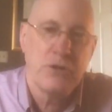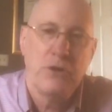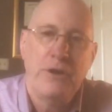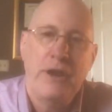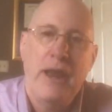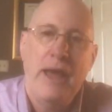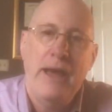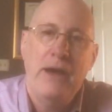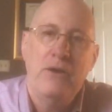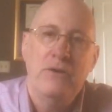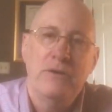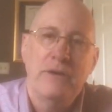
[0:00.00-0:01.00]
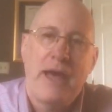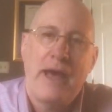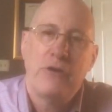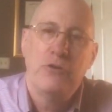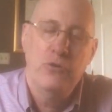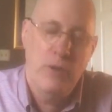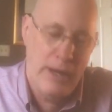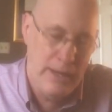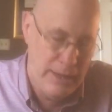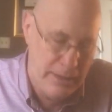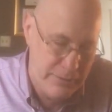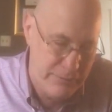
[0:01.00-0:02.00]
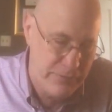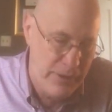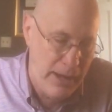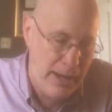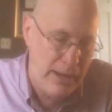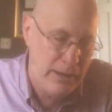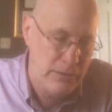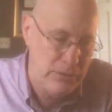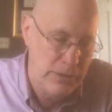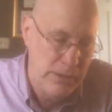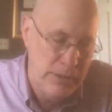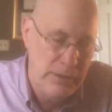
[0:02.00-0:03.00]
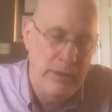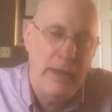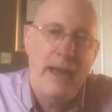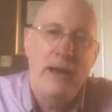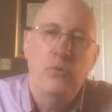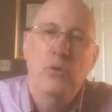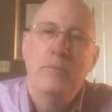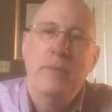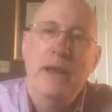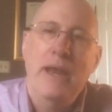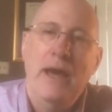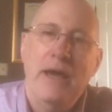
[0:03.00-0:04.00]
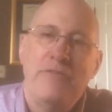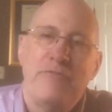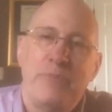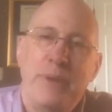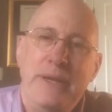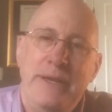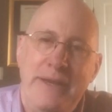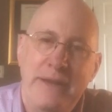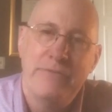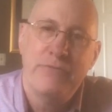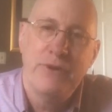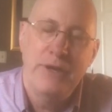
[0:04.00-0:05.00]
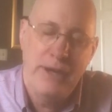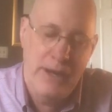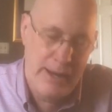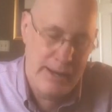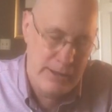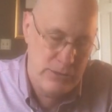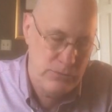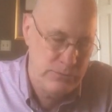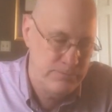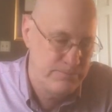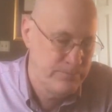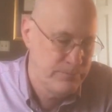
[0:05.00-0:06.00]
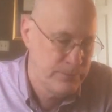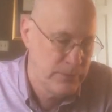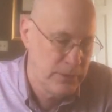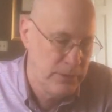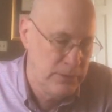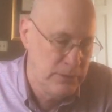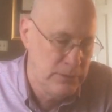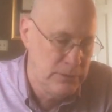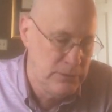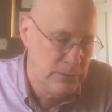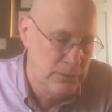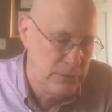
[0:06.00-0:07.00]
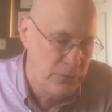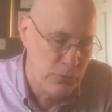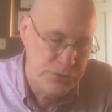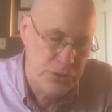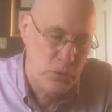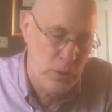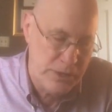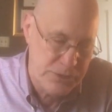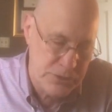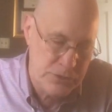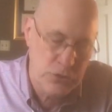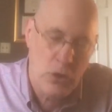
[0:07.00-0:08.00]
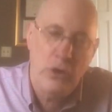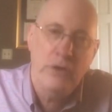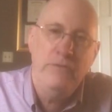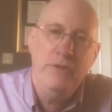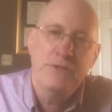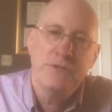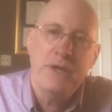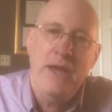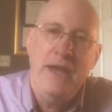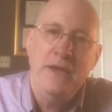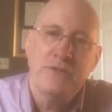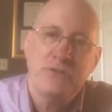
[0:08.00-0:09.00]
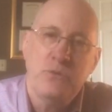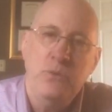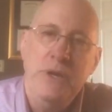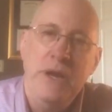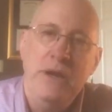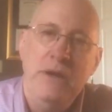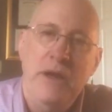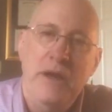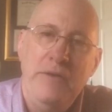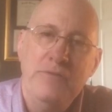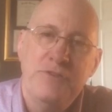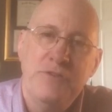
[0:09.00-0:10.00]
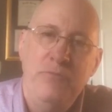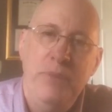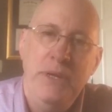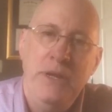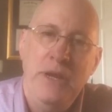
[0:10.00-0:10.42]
on now? How do I live now? How will my life be different now? Those are questions all of us ask when our lives have been